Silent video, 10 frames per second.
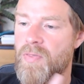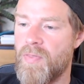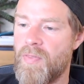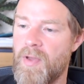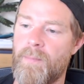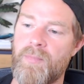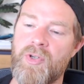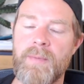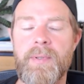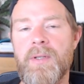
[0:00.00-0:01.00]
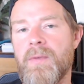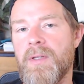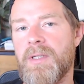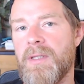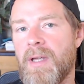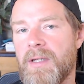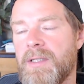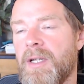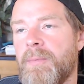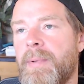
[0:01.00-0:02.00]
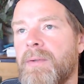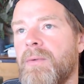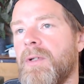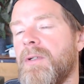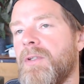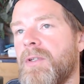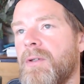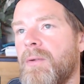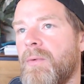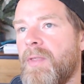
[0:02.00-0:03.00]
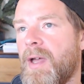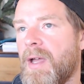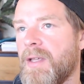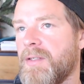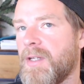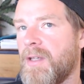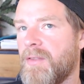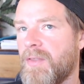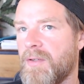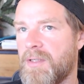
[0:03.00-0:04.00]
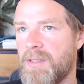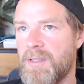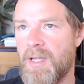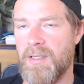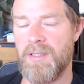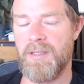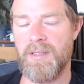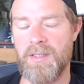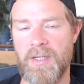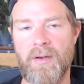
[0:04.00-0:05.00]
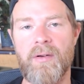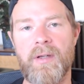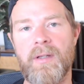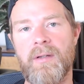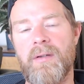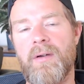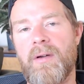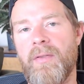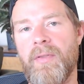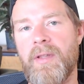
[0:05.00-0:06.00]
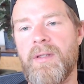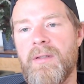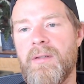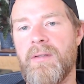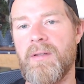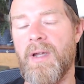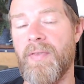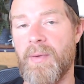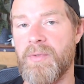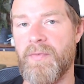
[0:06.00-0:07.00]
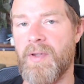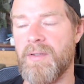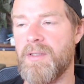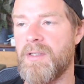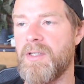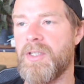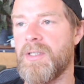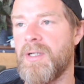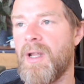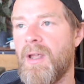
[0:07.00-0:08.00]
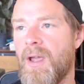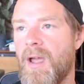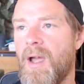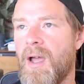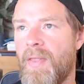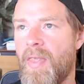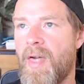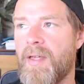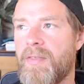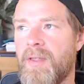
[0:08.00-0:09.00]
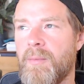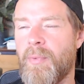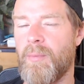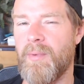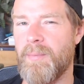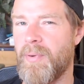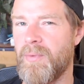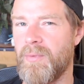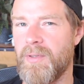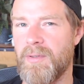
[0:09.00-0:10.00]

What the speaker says: the GPU that's in that exact build. So that has a 3080 Ti on and that was a Founders Edition. And that thing probably pulled,